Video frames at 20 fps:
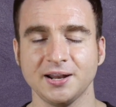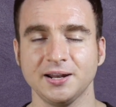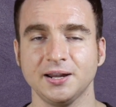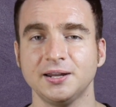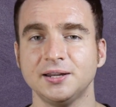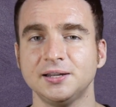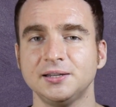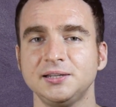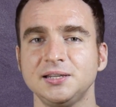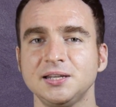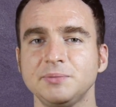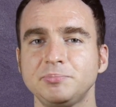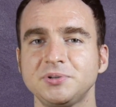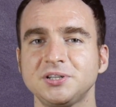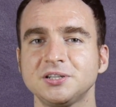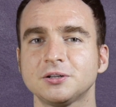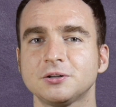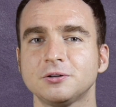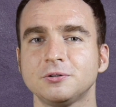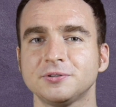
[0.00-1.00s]
right? An
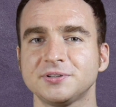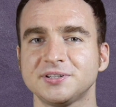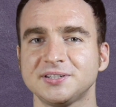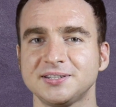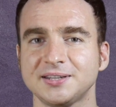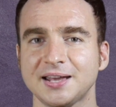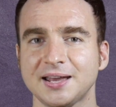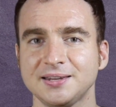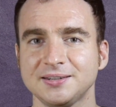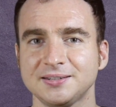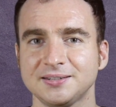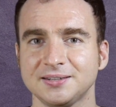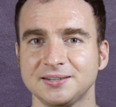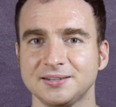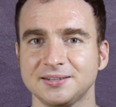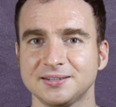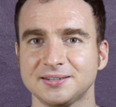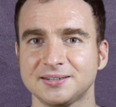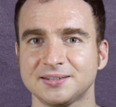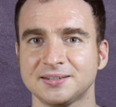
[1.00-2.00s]
elliptical
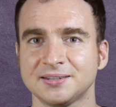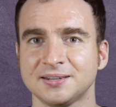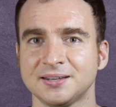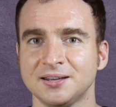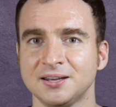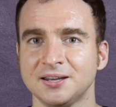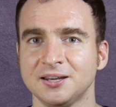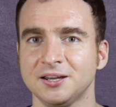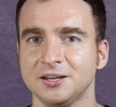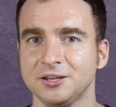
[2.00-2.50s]
sentence,